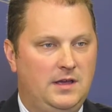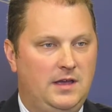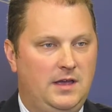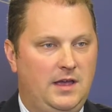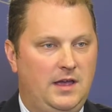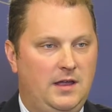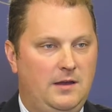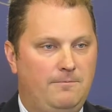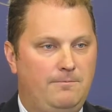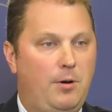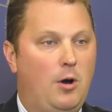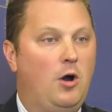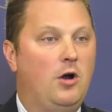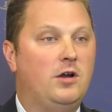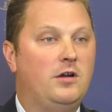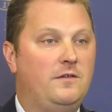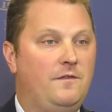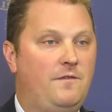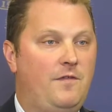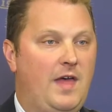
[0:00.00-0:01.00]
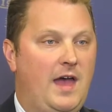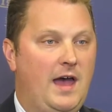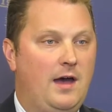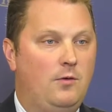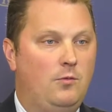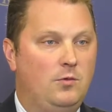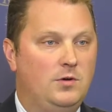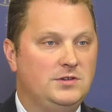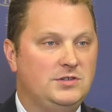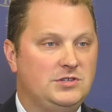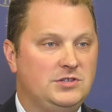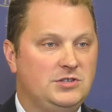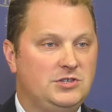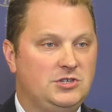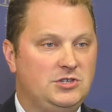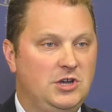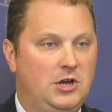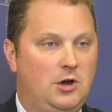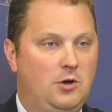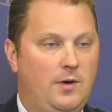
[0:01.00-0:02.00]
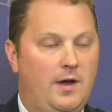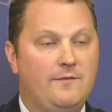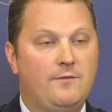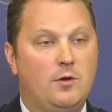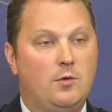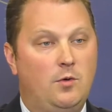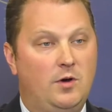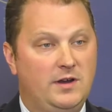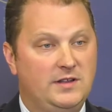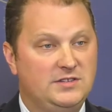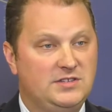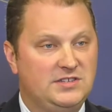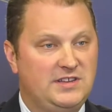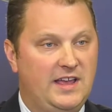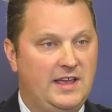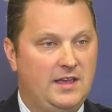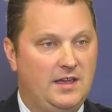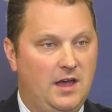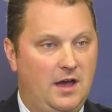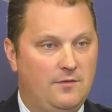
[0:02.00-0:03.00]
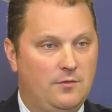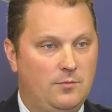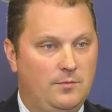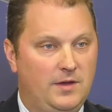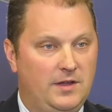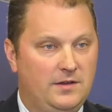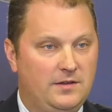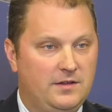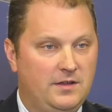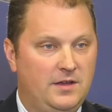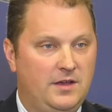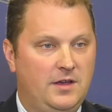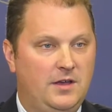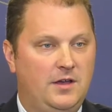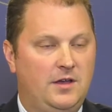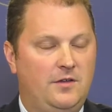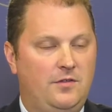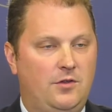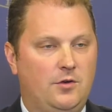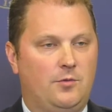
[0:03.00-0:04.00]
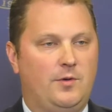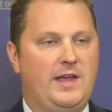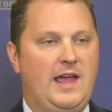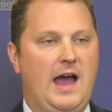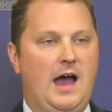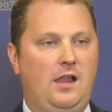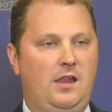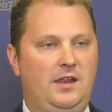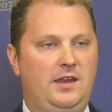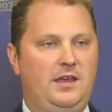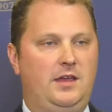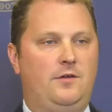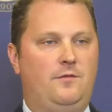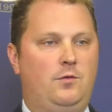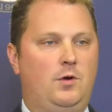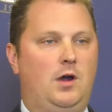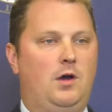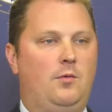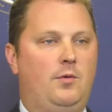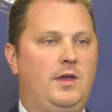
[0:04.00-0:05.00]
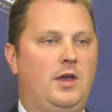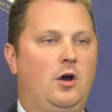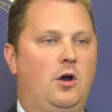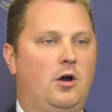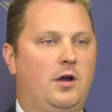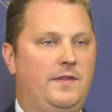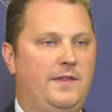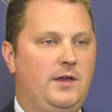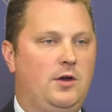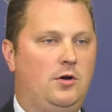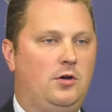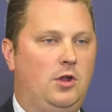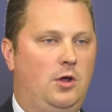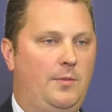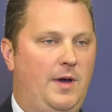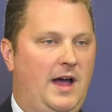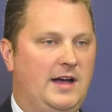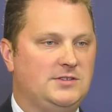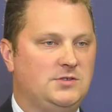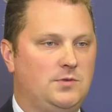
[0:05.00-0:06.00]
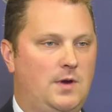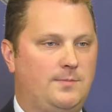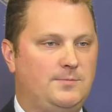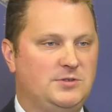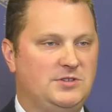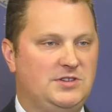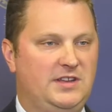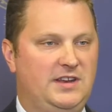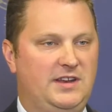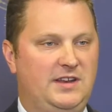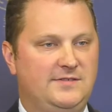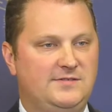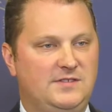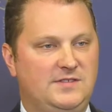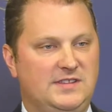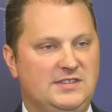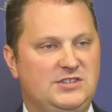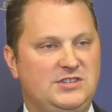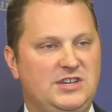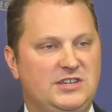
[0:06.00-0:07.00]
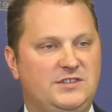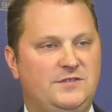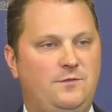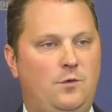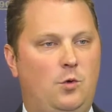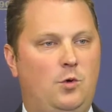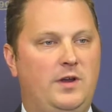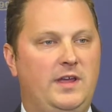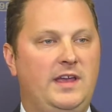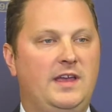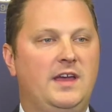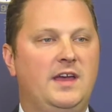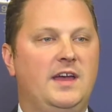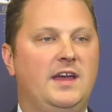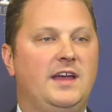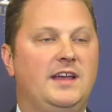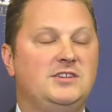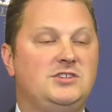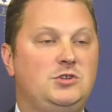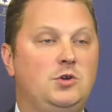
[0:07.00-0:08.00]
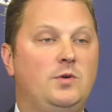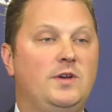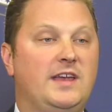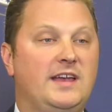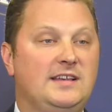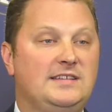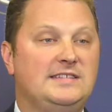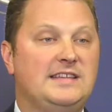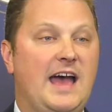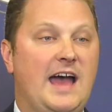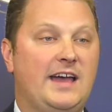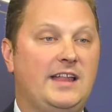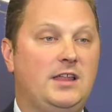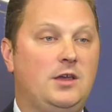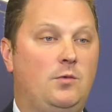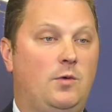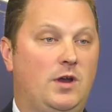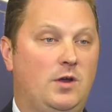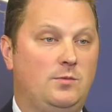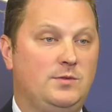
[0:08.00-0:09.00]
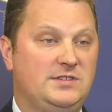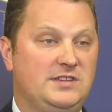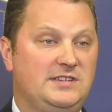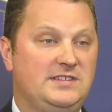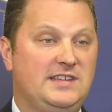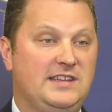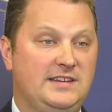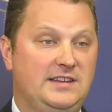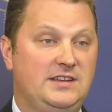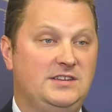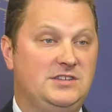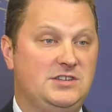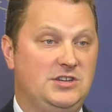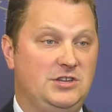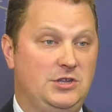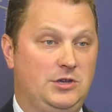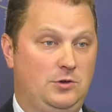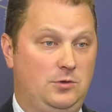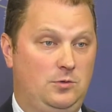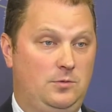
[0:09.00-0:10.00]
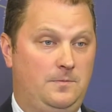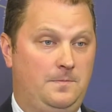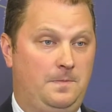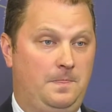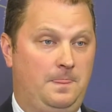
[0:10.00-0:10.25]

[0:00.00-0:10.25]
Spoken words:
And part of that was to show everyone in state government the reality of where we are in the Oklahoma House of Representatives, and that 640 is doing exactly what it was intended to do.